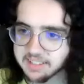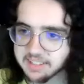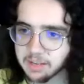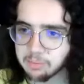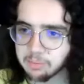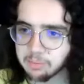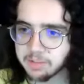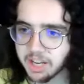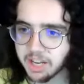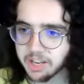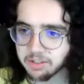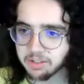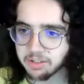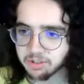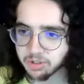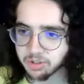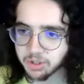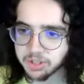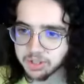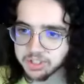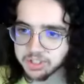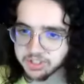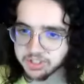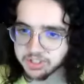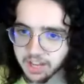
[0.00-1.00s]
same day, so
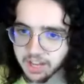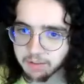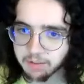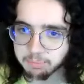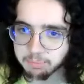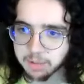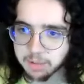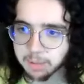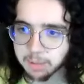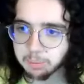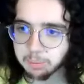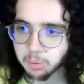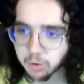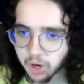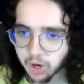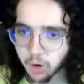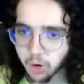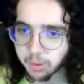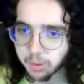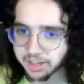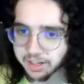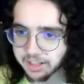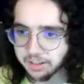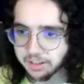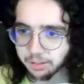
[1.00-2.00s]
you just have people
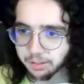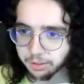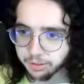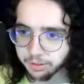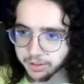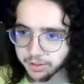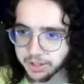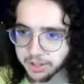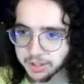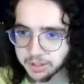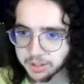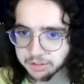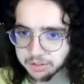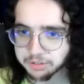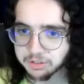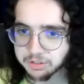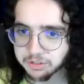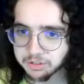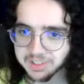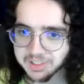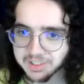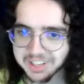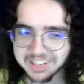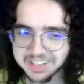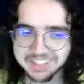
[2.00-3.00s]
going into the theater
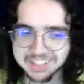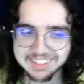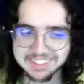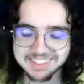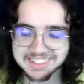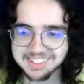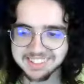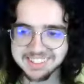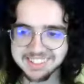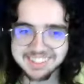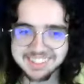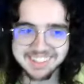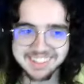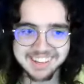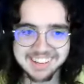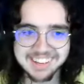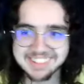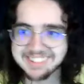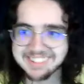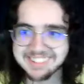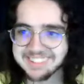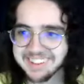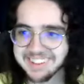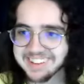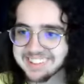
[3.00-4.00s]
for like
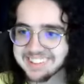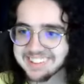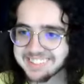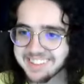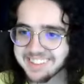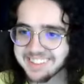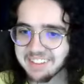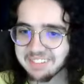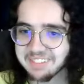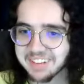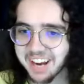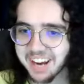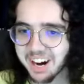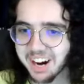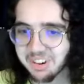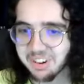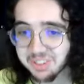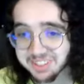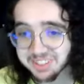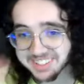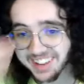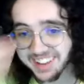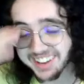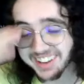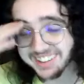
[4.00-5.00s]
six, seven
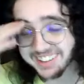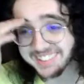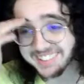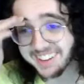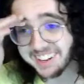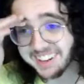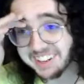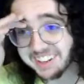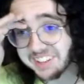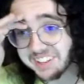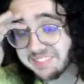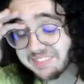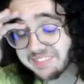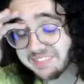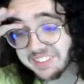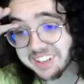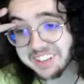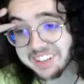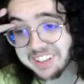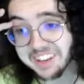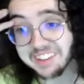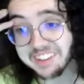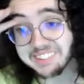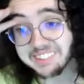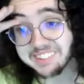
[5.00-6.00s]
hours at a time
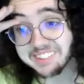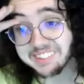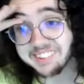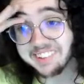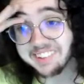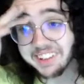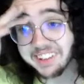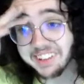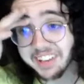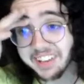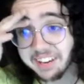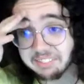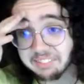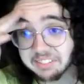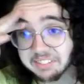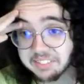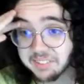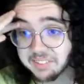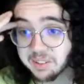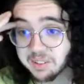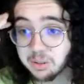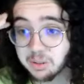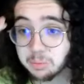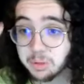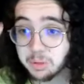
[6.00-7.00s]
and seeing every
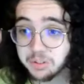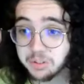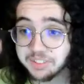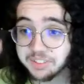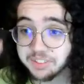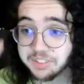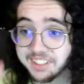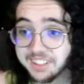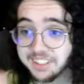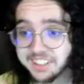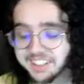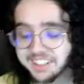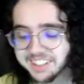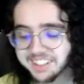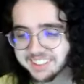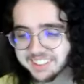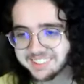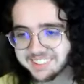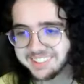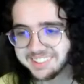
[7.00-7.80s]
single movie because